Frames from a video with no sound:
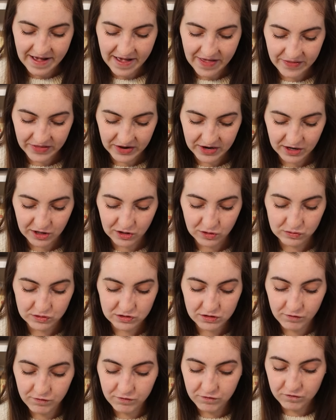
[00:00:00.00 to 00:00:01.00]
and then I
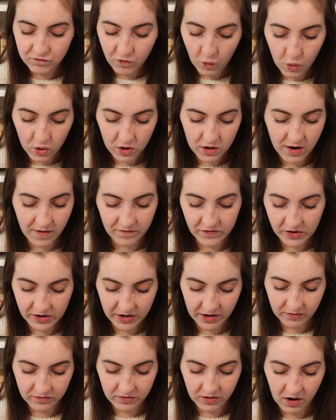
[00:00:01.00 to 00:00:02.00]
used 4 of the
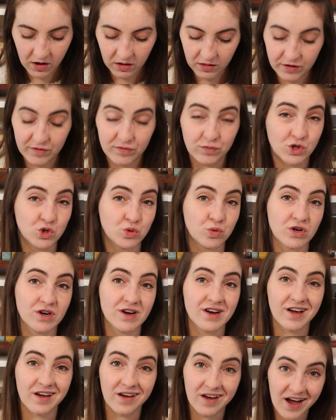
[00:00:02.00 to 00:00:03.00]
Knitting for Olive, which
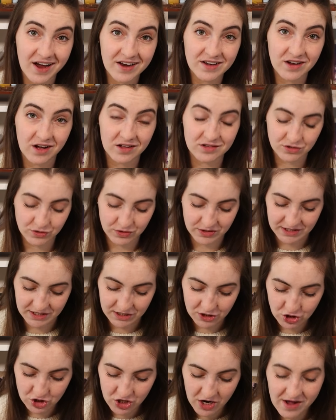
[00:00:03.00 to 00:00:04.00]
were $9
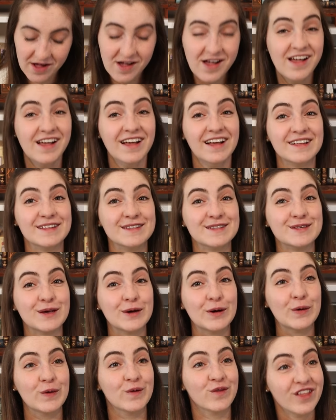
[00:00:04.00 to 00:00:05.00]
each. And
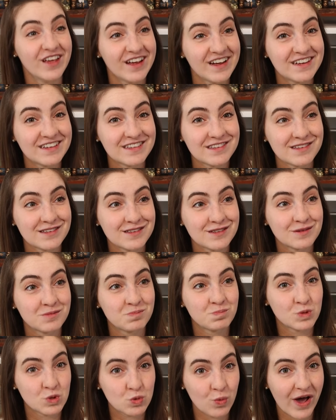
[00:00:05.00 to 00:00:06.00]
so this
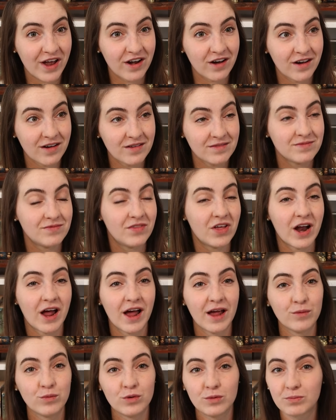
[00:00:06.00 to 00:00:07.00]
sweater that
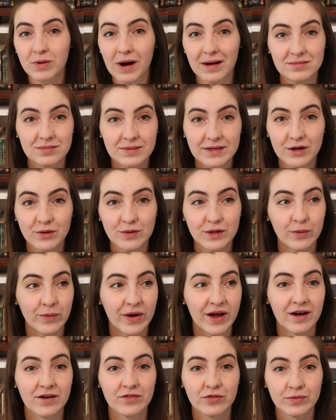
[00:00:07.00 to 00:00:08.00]
I will probably only
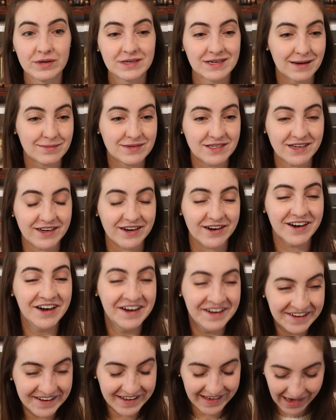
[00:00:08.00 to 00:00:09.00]
wear 3 times a year
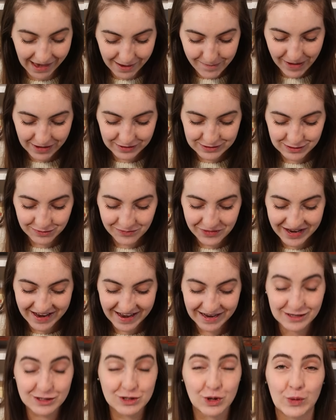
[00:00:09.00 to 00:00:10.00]
came out to be
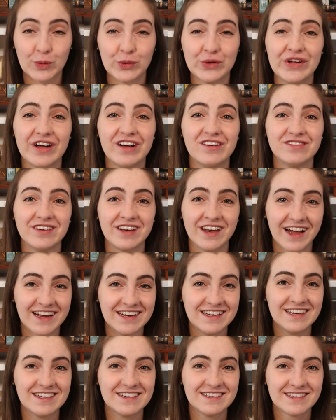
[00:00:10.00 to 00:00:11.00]
a total of
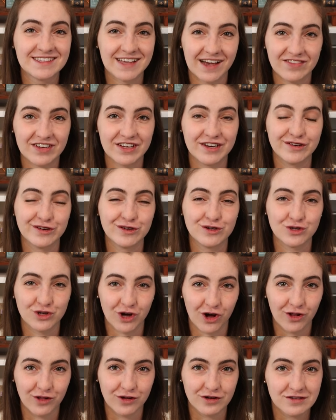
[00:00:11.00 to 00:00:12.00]

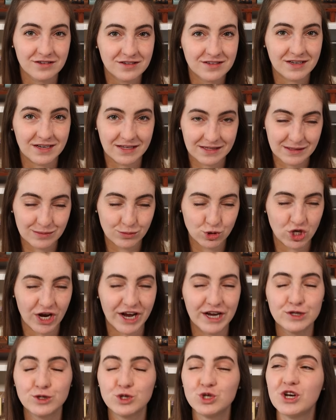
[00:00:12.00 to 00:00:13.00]
$97 and some
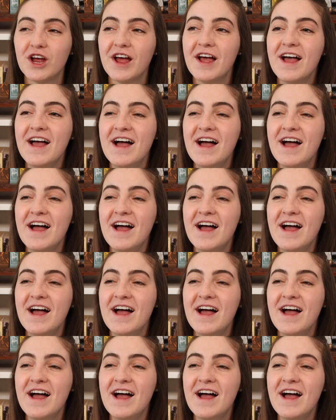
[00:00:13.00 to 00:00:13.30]
change.